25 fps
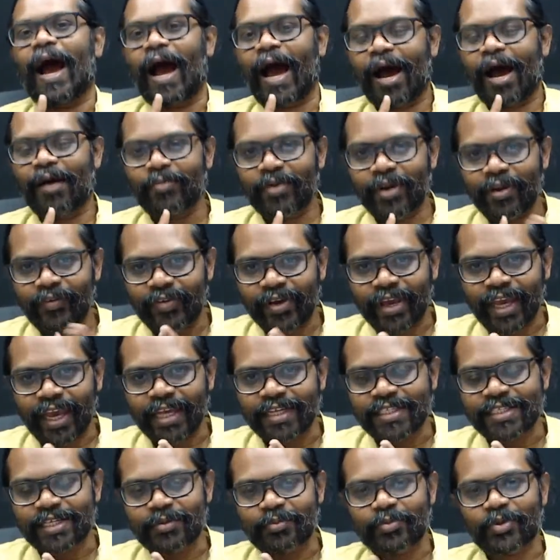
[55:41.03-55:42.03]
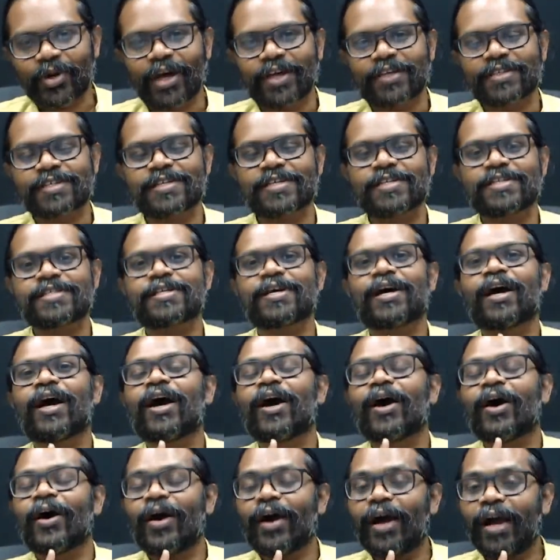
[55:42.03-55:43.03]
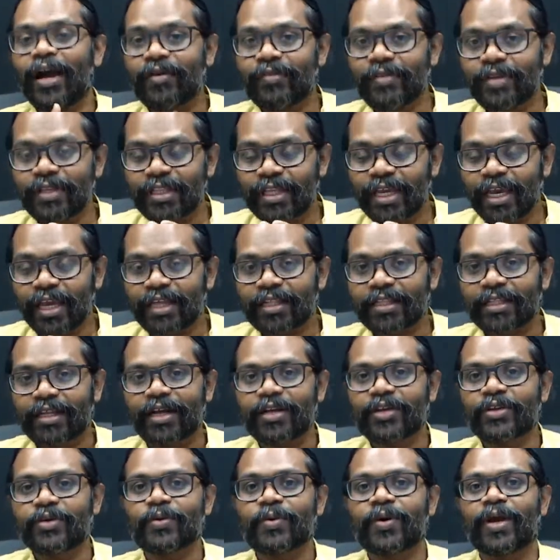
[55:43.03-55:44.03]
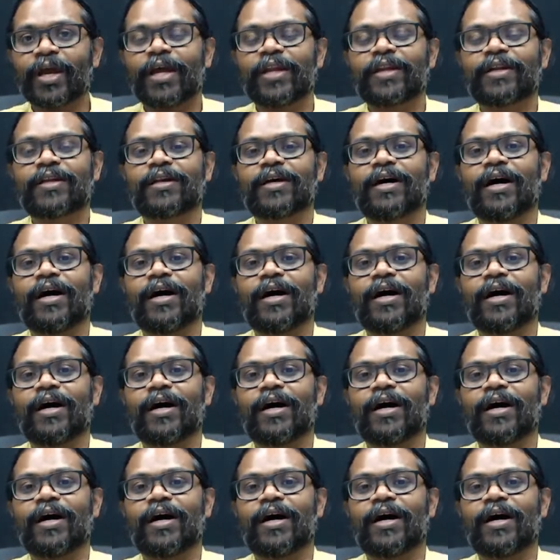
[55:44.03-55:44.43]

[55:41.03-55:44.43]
Amplification process, everything that you can